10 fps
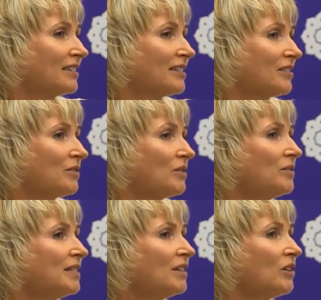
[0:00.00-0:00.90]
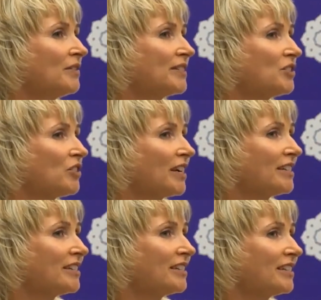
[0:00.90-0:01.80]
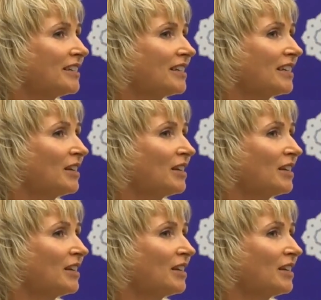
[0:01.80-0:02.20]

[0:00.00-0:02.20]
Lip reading: So using concentration,